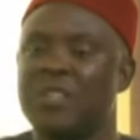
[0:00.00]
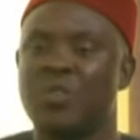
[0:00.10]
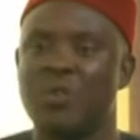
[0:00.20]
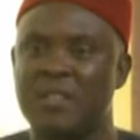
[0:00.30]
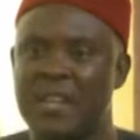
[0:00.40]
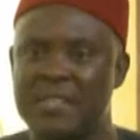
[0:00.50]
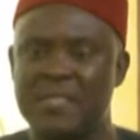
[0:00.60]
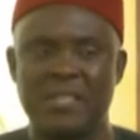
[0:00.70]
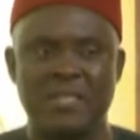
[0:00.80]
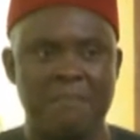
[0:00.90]
So
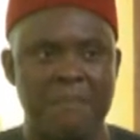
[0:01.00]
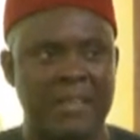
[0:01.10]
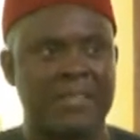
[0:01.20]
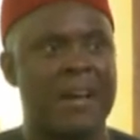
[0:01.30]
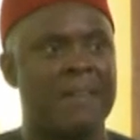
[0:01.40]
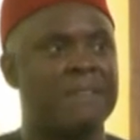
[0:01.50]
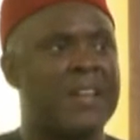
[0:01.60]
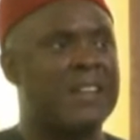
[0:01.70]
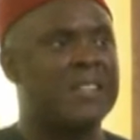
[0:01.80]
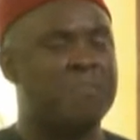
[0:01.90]
this is a matter
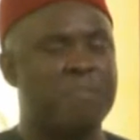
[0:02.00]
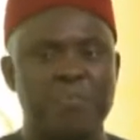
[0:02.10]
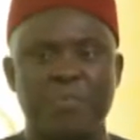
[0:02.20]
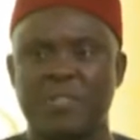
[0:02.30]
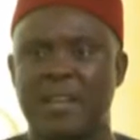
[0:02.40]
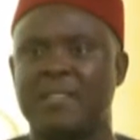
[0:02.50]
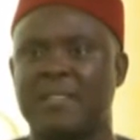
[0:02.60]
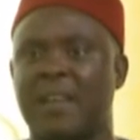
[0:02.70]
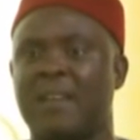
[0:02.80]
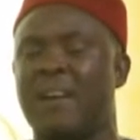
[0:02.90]
that is people-centered,
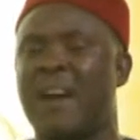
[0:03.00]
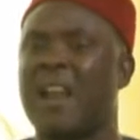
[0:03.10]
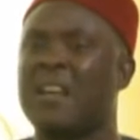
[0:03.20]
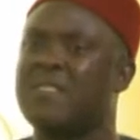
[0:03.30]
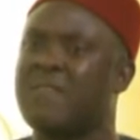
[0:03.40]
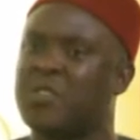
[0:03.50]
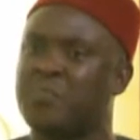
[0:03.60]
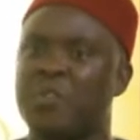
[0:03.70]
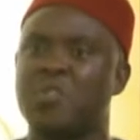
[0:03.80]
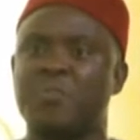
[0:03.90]
and as a
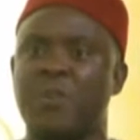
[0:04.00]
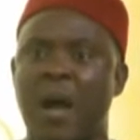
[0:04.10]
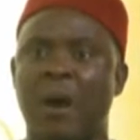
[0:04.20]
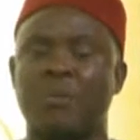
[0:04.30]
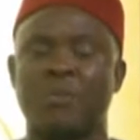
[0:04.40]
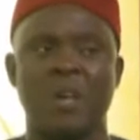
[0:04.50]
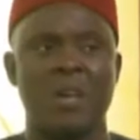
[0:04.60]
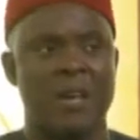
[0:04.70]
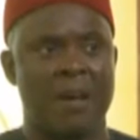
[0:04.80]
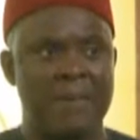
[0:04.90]
responsible House,
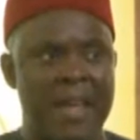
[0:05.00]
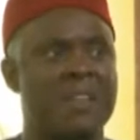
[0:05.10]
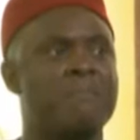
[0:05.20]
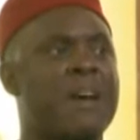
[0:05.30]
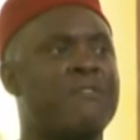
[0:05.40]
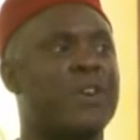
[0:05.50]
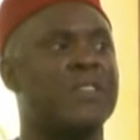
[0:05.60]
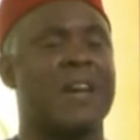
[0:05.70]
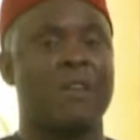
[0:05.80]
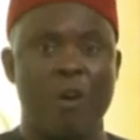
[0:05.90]
I'm lending my
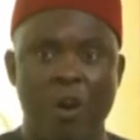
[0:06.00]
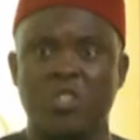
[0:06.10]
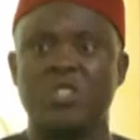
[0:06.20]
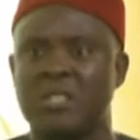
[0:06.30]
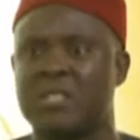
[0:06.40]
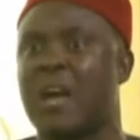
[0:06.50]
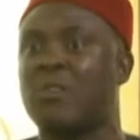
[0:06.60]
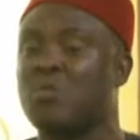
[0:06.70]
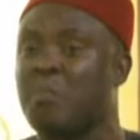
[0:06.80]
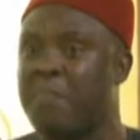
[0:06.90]
voice and urging this
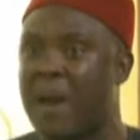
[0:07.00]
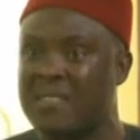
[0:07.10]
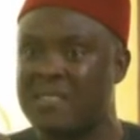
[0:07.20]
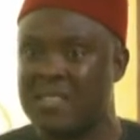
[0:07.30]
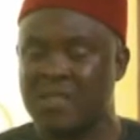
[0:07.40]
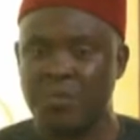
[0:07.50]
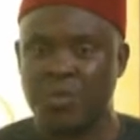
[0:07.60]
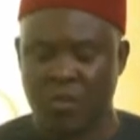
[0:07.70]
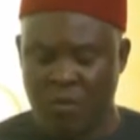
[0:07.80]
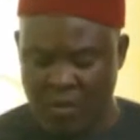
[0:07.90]
House to pass this
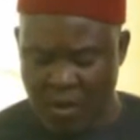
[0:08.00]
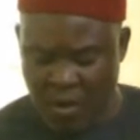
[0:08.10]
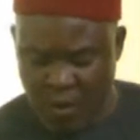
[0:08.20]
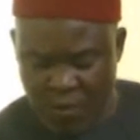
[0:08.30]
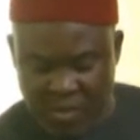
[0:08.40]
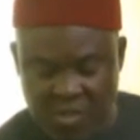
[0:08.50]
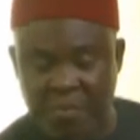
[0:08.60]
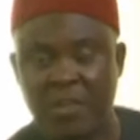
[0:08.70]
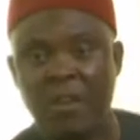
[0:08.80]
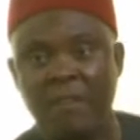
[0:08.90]
motion with the
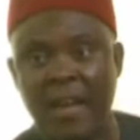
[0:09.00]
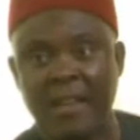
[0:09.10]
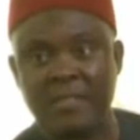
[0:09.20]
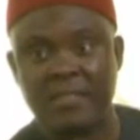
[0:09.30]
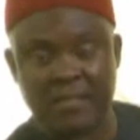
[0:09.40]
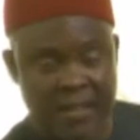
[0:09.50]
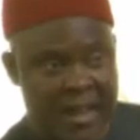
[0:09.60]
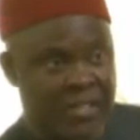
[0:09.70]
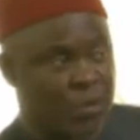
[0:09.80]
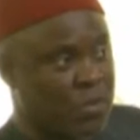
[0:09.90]
speed of light.
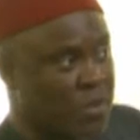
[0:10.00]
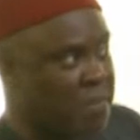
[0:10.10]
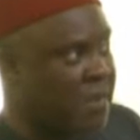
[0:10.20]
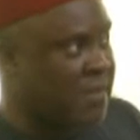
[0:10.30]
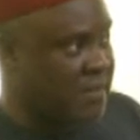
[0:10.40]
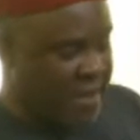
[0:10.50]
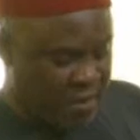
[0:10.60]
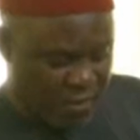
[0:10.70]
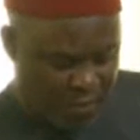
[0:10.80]
I so submit. Thank you.